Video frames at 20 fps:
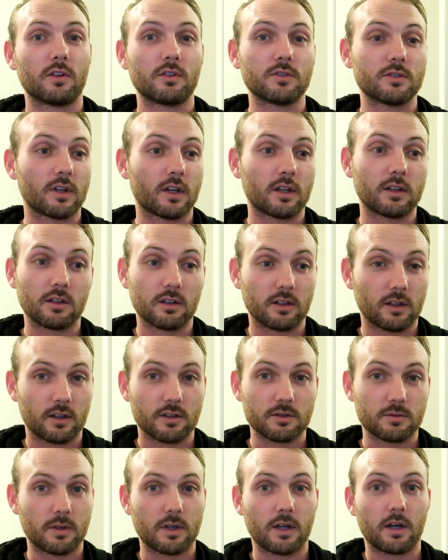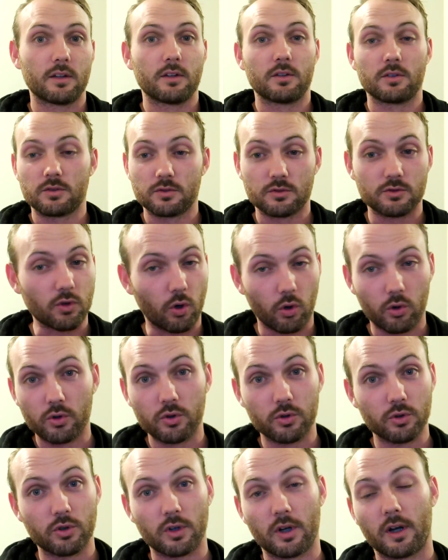I was like the last one out there. It was so
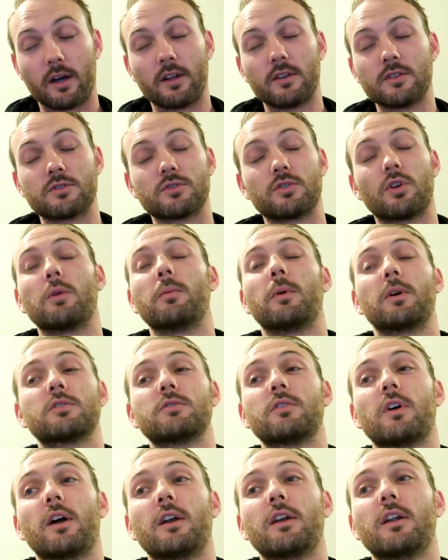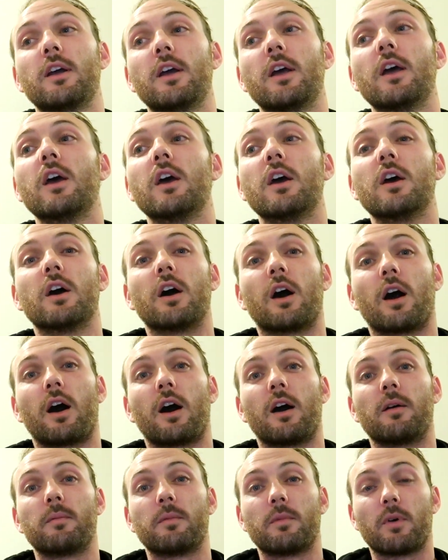good. I had so much fun.
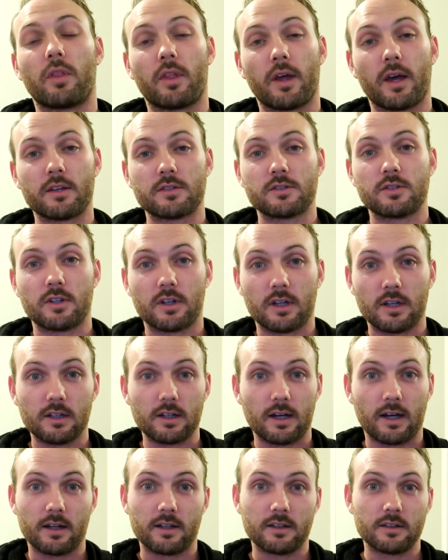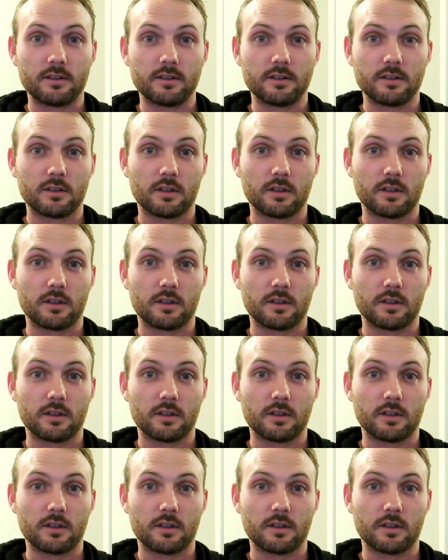The S13, I had